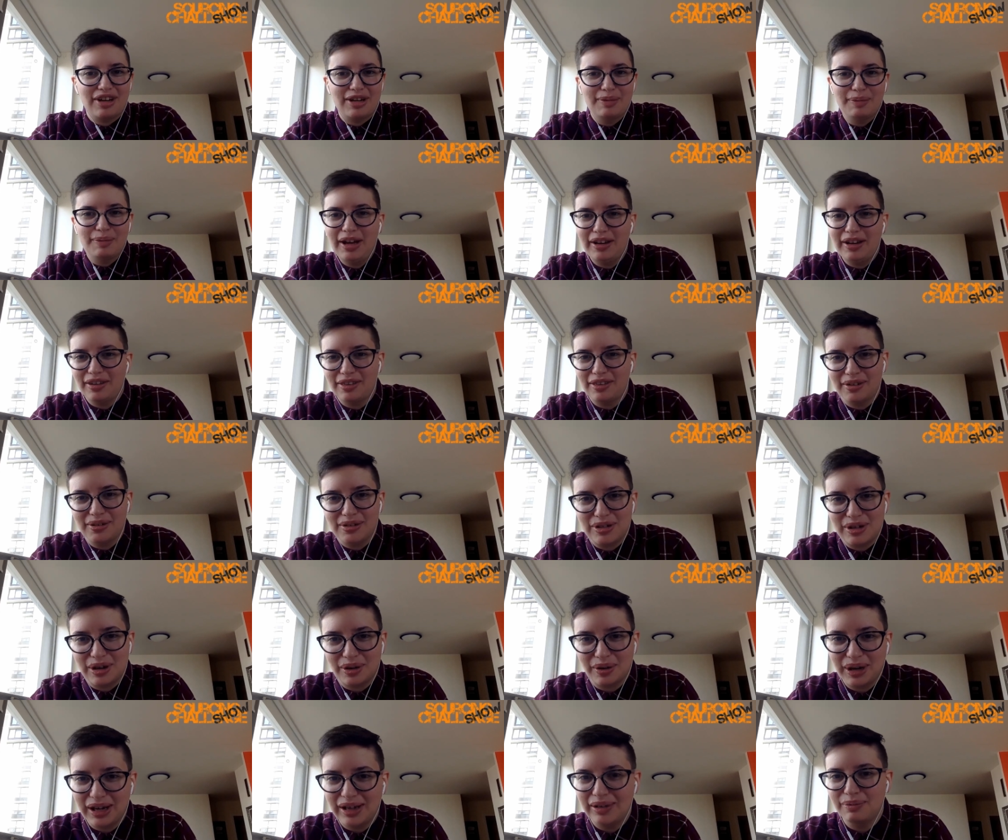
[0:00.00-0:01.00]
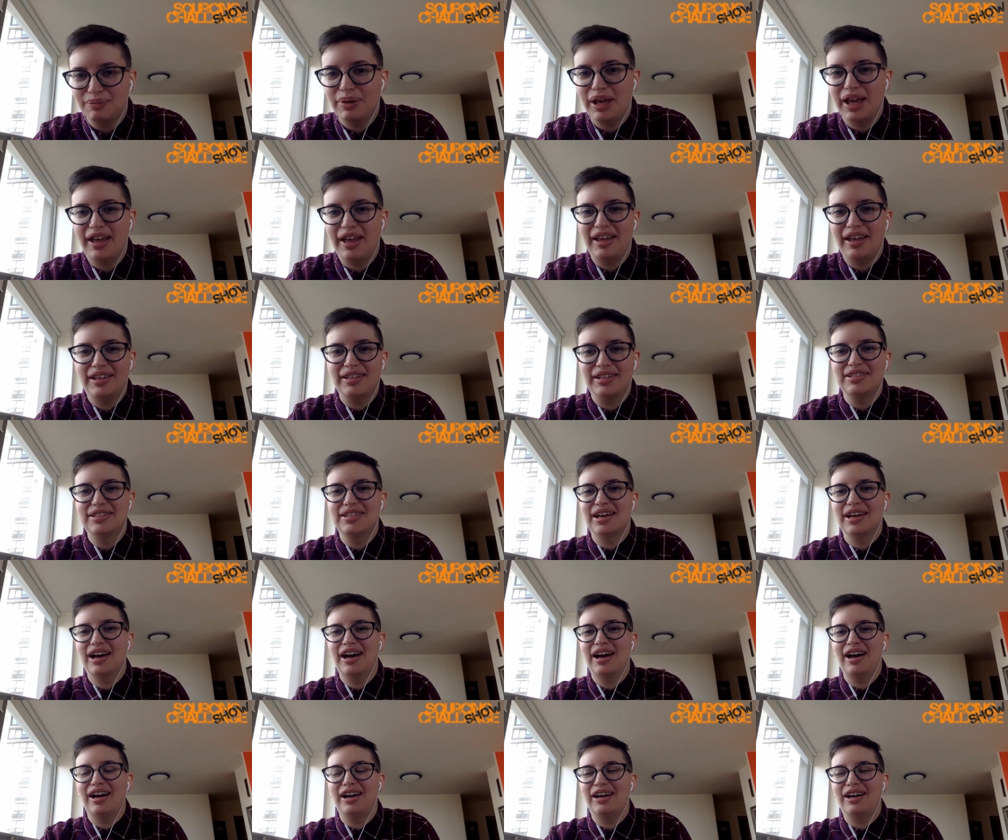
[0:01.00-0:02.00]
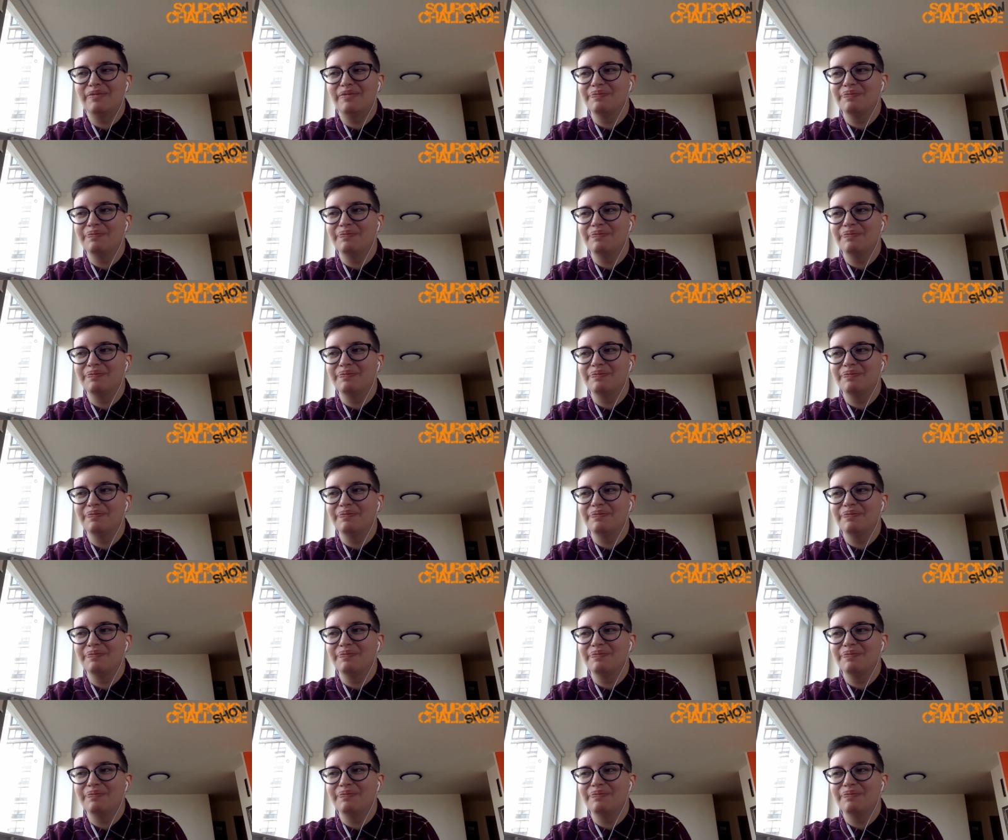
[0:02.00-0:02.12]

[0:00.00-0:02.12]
every month who show up. And